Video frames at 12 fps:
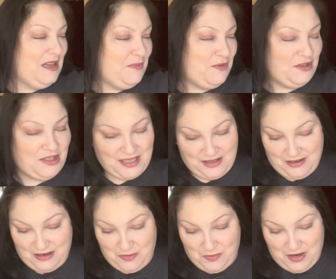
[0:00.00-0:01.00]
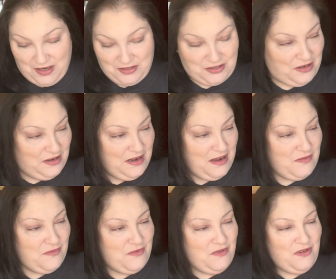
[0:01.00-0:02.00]
project that I worked
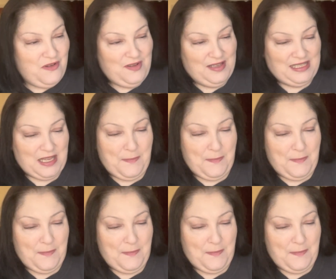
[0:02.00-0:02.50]
on was